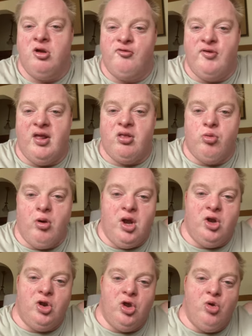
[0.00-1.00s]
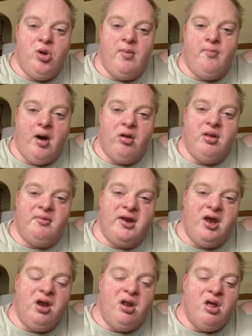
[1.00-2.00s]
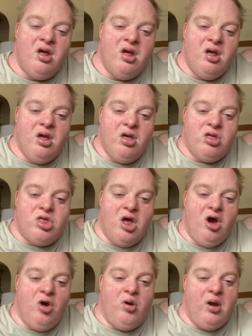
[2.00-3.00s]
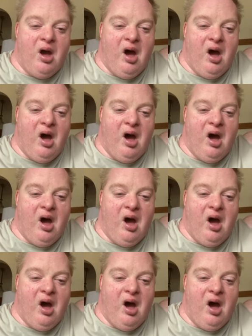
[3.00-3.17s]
things what you do in politics. So,